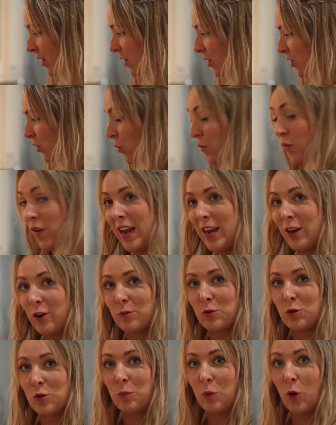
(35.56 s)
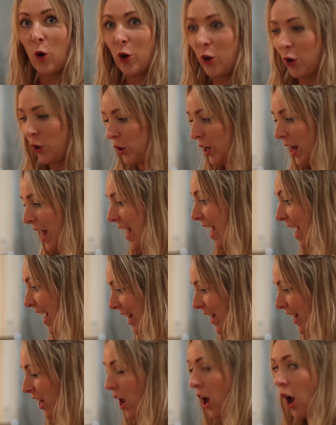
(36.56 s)
So we've heated up some oil
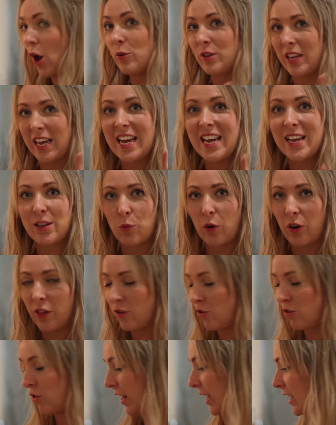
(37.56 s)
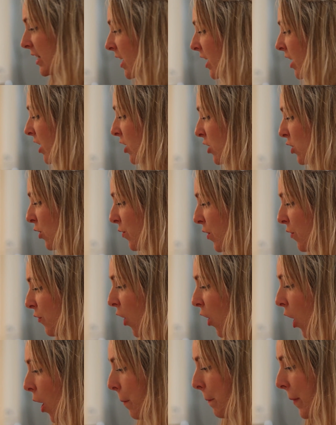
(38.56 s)
in, so here's one of the tricks. So if you've
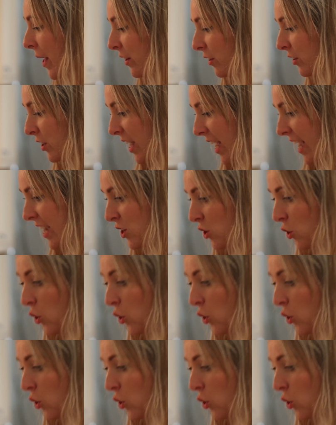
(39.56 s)
got a metal dish